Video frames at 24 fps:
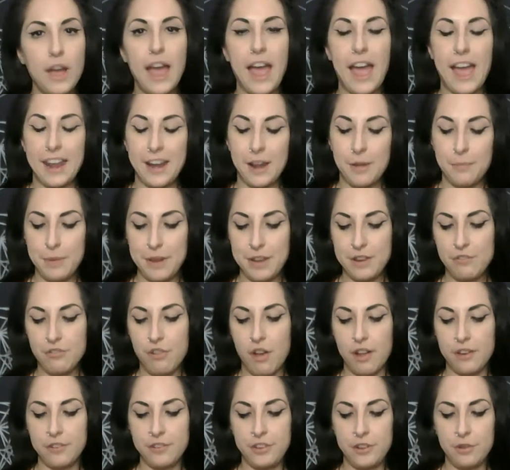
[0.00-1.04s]
And I'm being
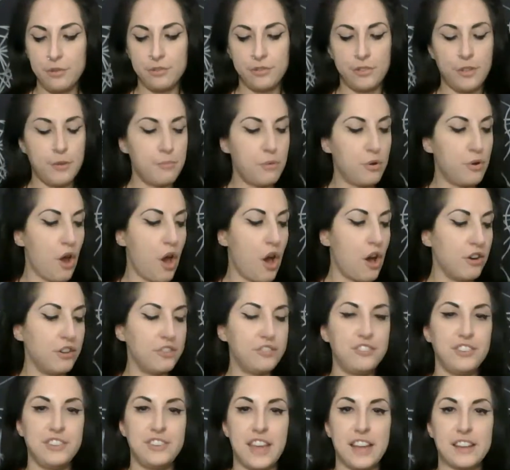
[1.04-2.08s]
drawn to use the
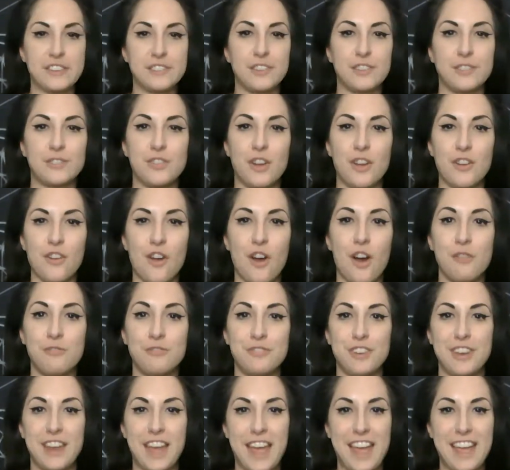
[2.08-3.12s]
Moonology deck to start off
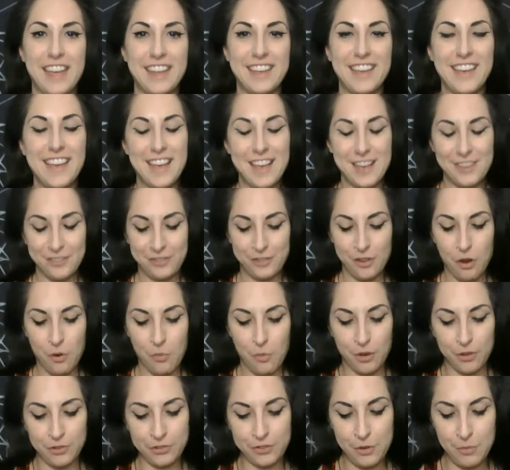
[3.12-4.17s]
today. So
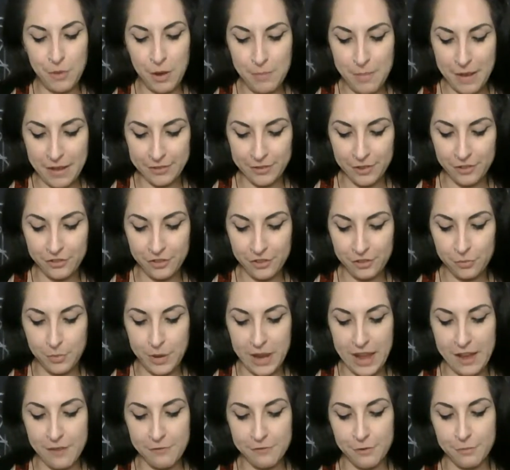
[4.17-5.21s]
we'll see what messages we
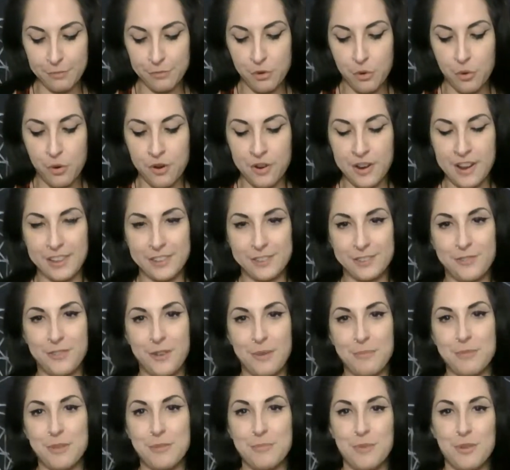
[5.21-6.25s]
have from Taurus
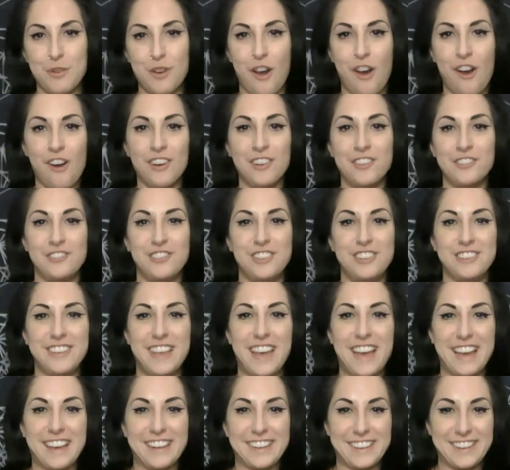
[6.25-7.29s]
from the Moonology
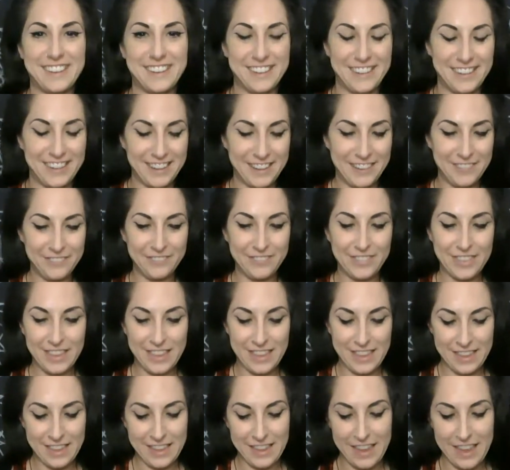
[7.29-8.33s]
deck.
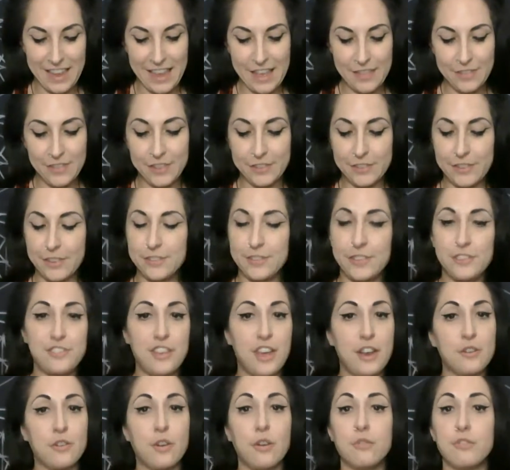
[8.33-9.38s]
This is a
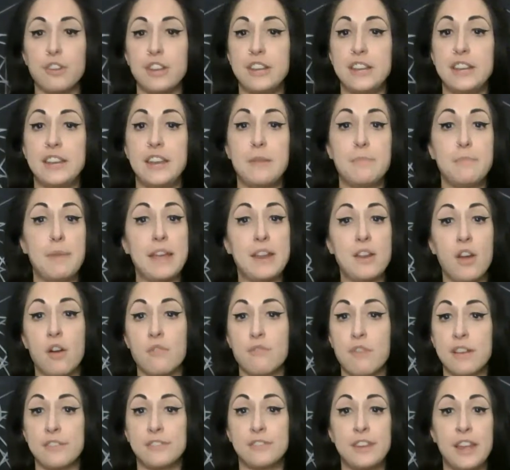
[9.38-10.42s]
general reading. It may not
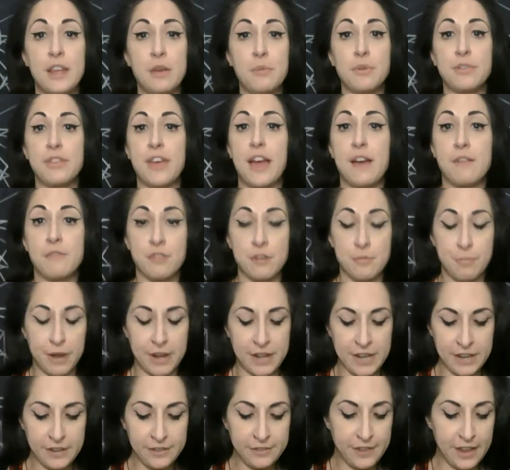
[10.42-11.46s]
resonate with
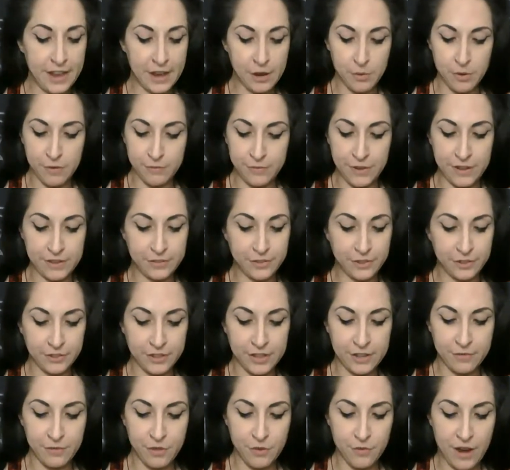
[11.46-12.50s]
everybody. Take what fits and
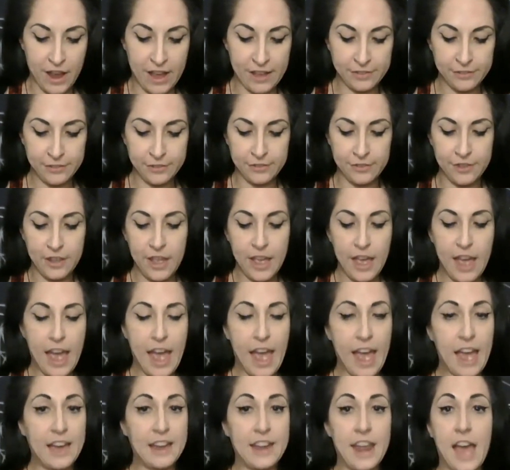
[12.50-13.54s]
leave the rest.
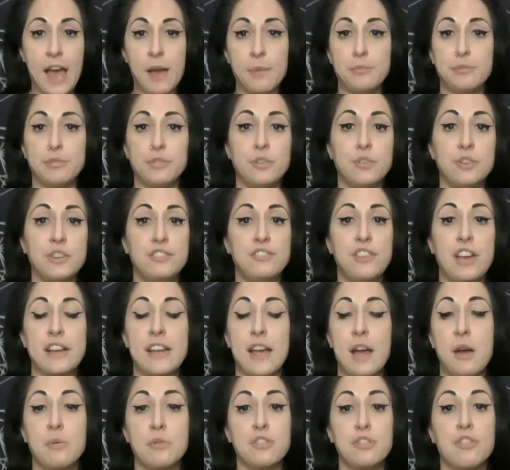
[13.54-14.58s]
And absolutely check
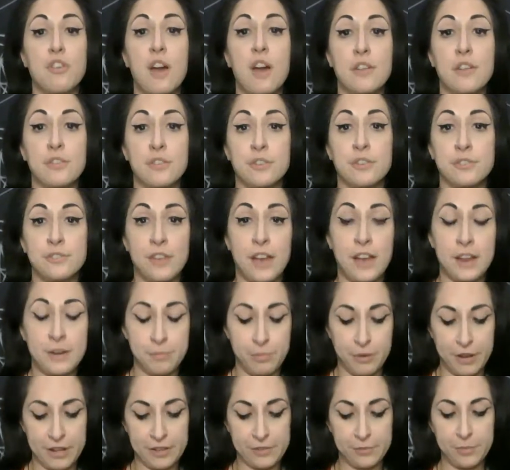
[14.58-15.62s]
out your other sign
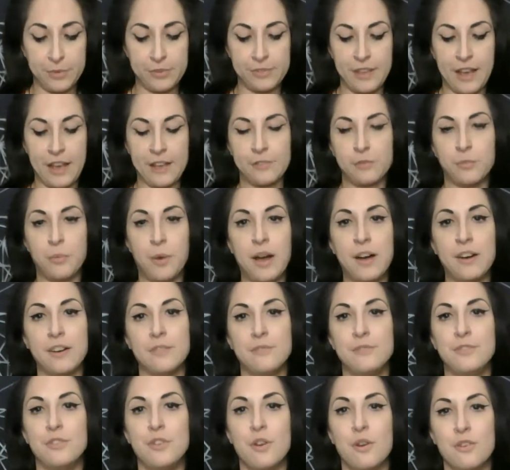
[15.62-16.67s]
placements as well.
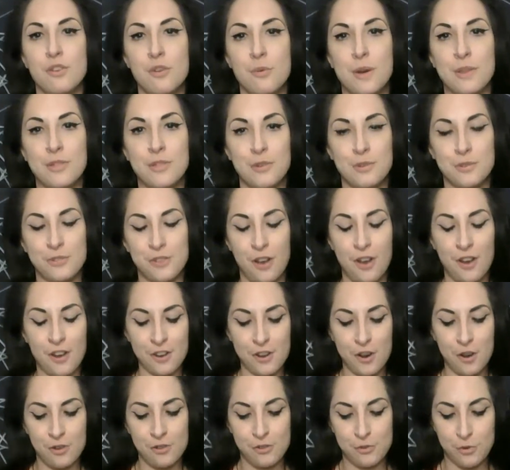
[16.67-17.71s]
If you don't know what those are,
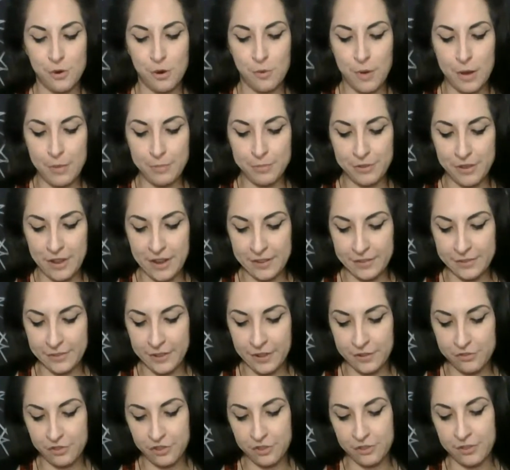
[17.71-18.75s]
go to a website
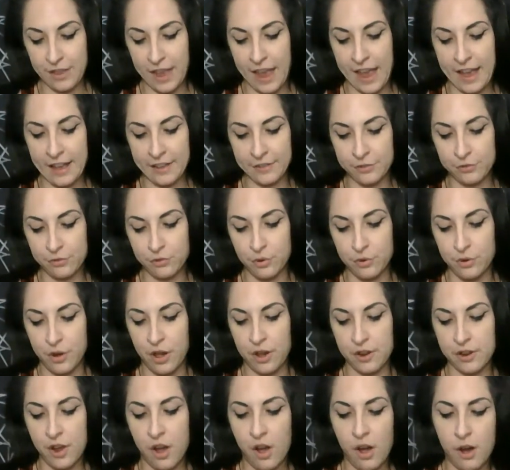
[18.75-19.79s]
such as astro
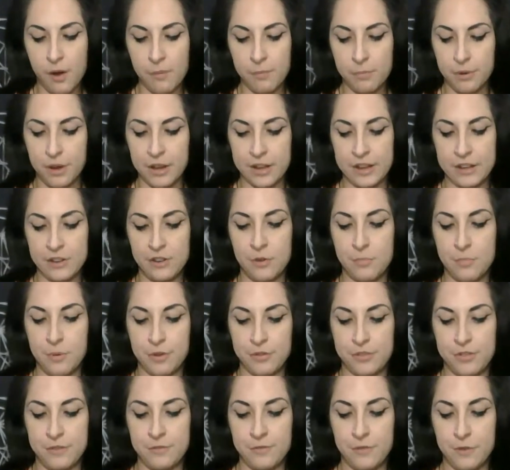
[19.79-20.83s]
dot com, plug in your
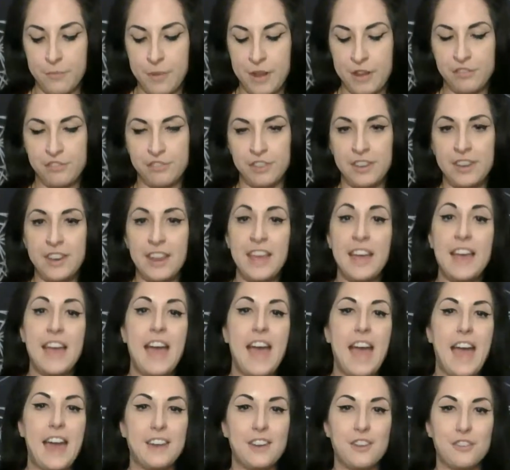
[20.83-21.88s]
birth information,
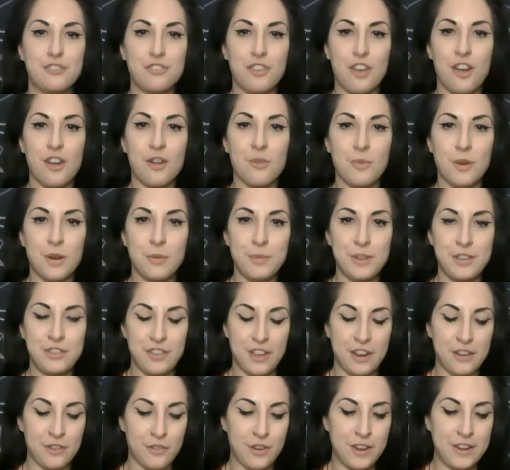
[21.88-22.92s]
and a chart will be
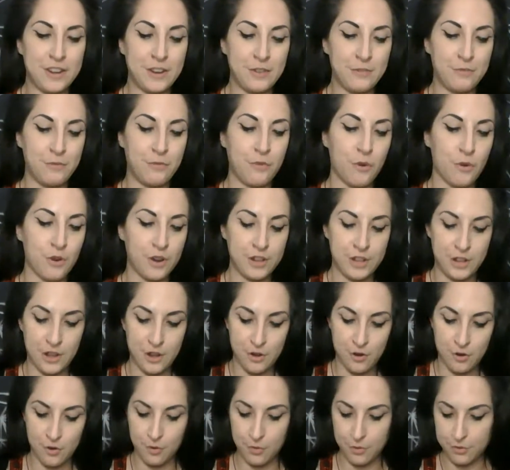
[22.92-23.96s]
generated for
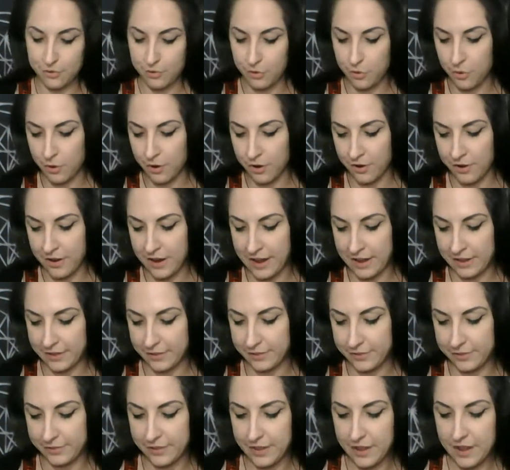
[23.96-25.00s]
you.
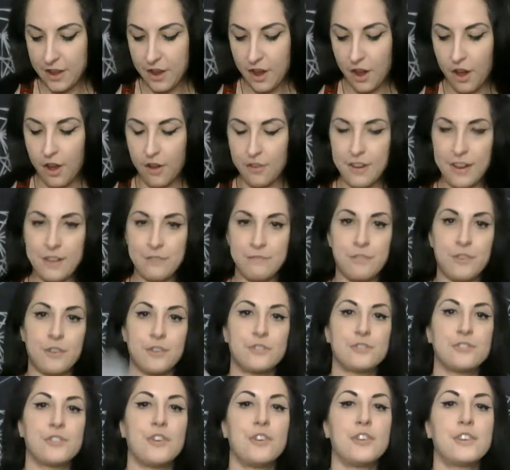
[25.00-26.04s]
Taurus. All right,
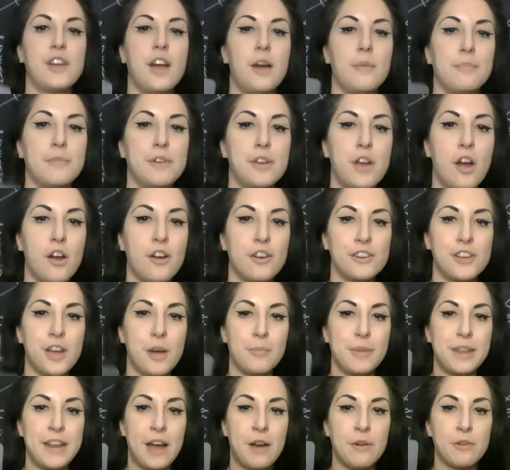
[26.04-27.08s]
first card, com card
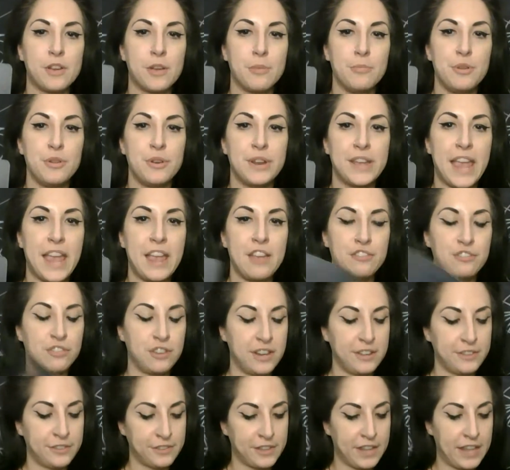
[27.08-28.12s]
coming out. Communication
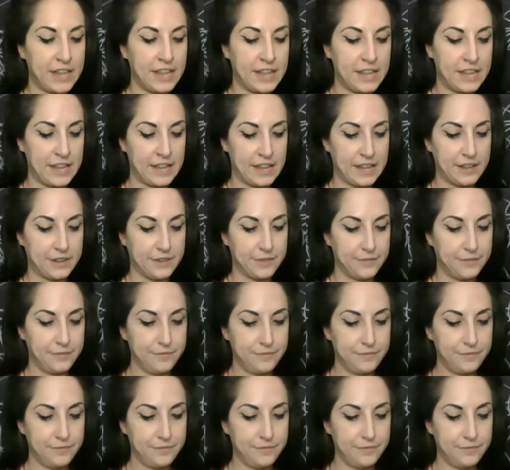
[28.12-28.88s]
is key.